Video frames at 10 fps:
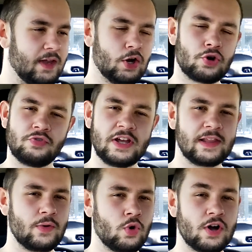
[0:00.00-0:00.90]
it all
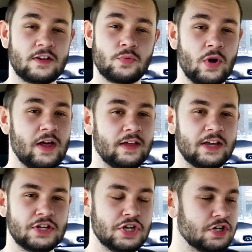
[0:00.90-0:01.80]
really works well
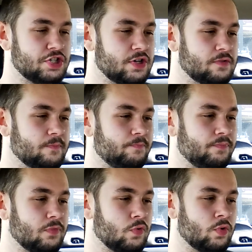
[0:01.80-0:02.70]
in conjunction
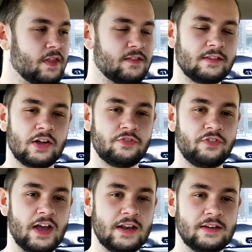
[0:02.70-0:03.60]
with
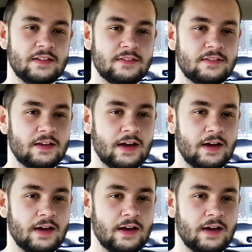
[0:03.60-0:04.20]
itself, and it's